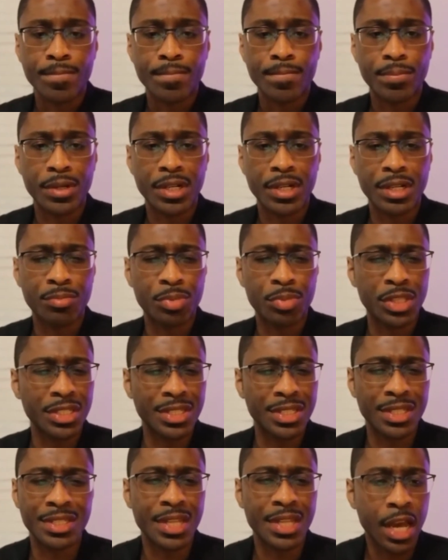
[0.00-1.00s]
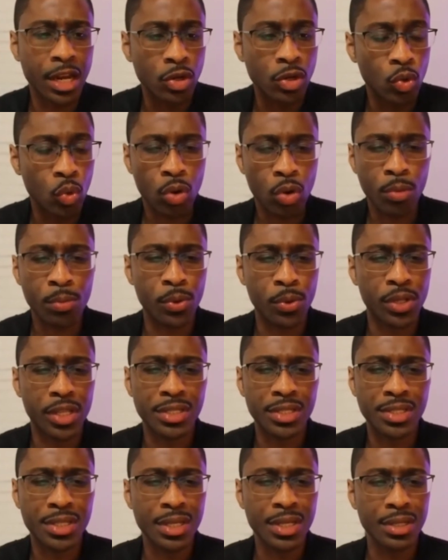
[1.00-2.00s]
But this is not normal,
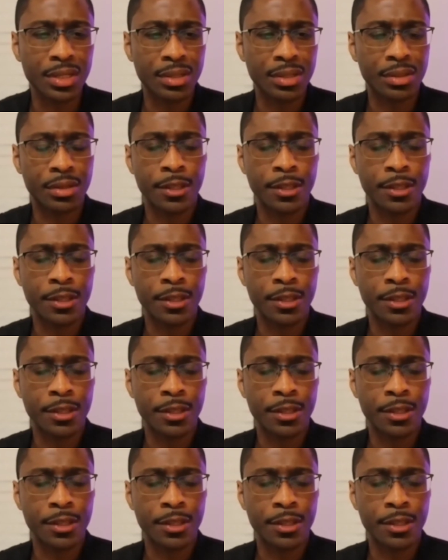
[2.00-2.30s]
is it?